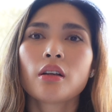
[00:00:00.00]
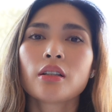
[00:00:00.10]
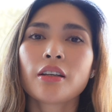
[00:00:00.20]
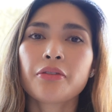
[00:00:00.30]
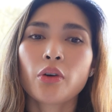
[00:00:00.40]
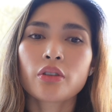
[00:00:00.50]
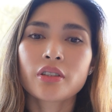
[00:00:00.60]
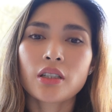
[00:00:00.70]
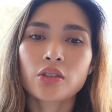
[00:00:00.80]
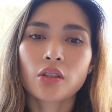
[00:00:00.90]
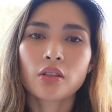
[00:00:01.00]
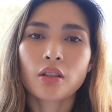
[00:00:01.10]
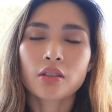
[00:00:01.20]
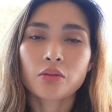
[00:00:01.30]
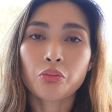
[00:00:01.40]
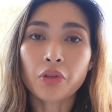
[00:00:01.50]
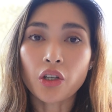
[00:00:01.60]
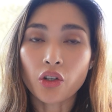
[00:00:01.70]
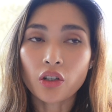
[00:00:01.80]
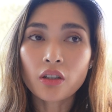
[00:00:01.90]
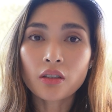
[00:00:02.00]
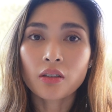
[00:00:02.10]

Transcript: the fall season, it's weird,